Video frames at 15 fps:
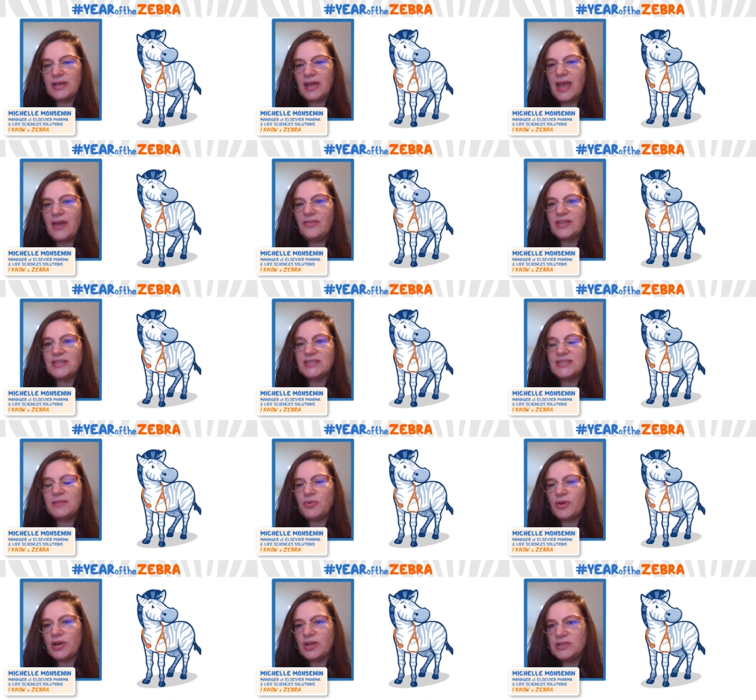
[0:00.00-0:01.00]
And the
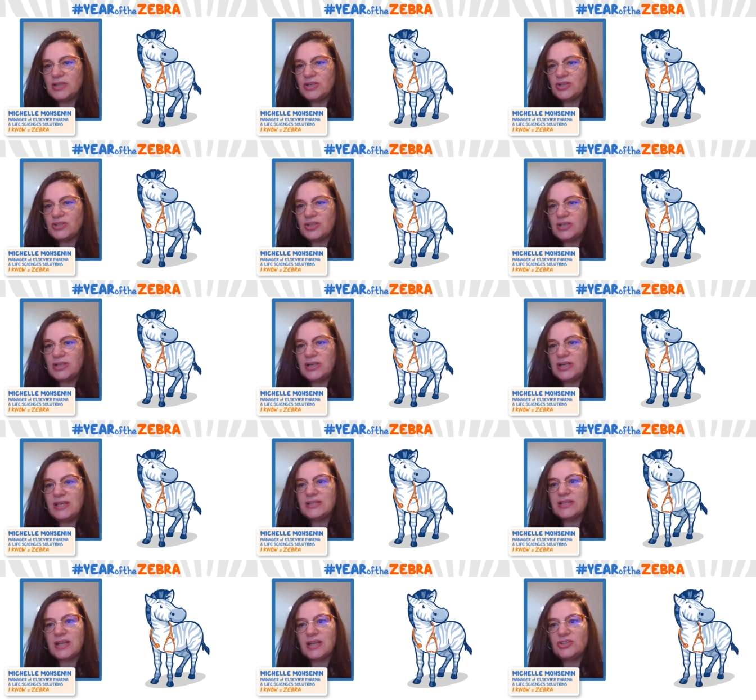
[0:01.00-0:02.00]
zebra condition
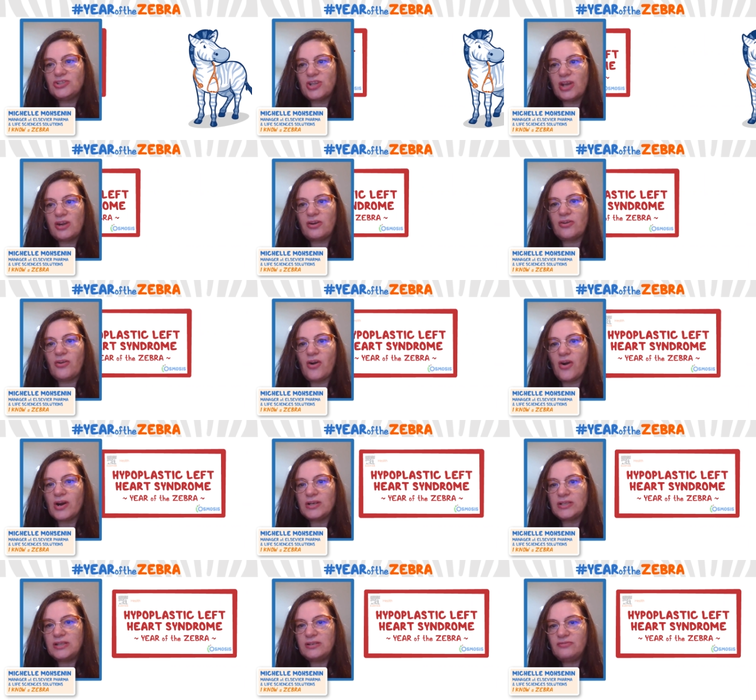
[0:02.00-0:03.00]
is a congenital
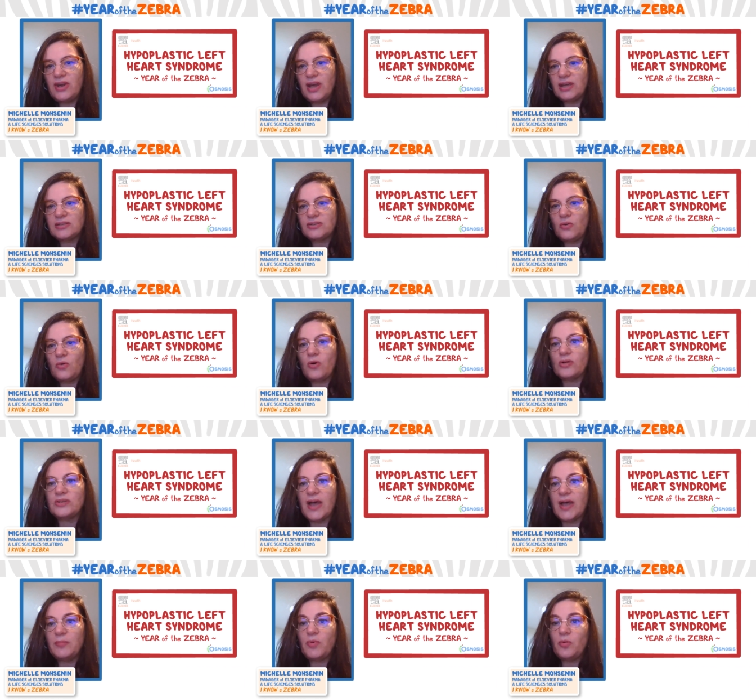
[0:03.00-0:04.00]
heart defect called
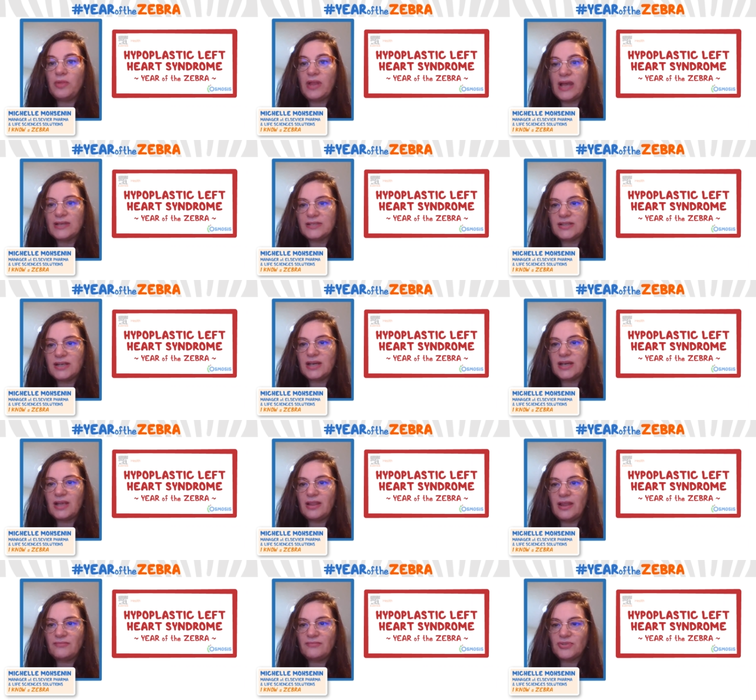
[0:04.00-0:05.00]
hypoplastic
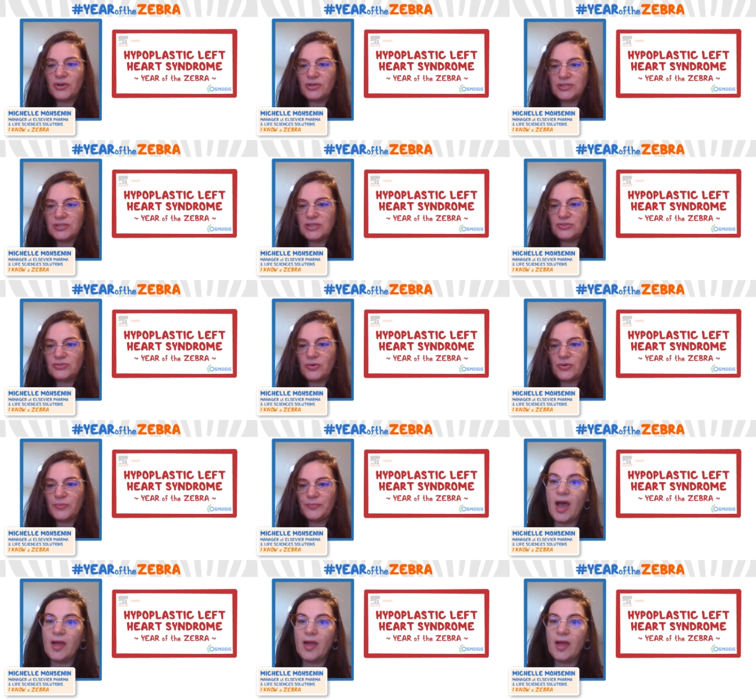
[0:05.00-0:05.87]
left heart syndrome.